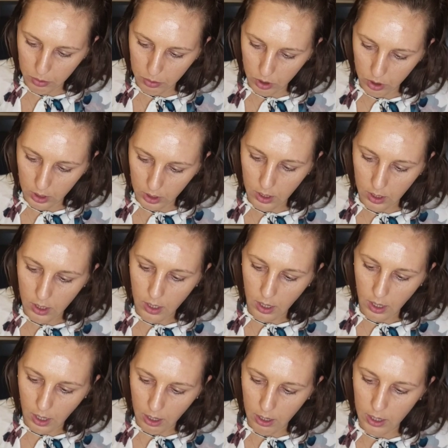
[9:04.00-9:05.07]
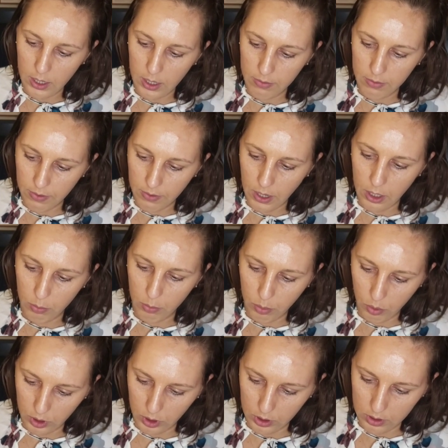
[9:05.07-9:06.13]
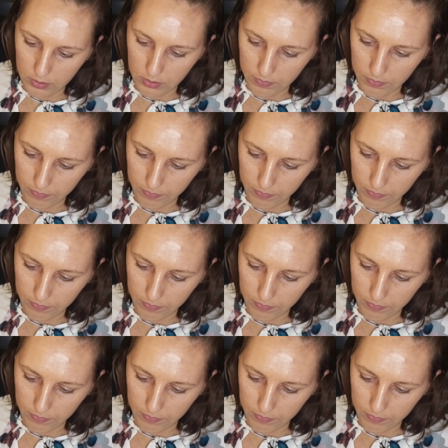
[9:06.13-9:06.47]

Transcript: point, high fire point.